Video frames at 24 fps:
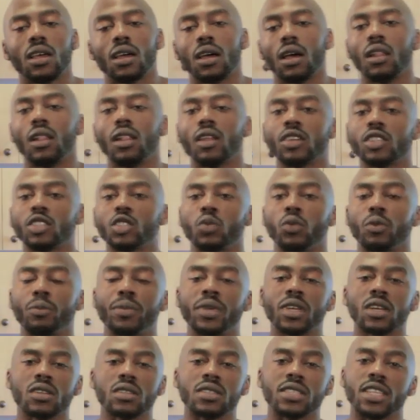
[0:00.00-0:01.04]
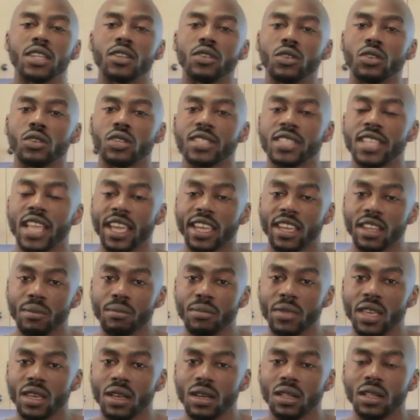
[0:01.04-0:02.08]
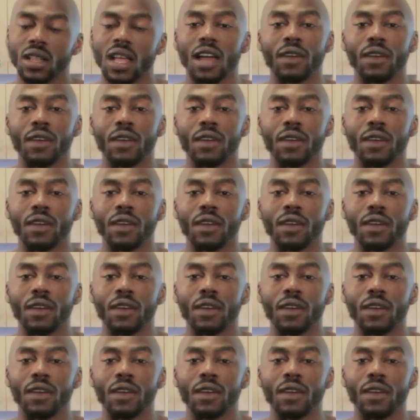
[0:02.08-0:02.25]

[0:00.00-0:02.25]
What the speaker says: a lunch would be considered your second meal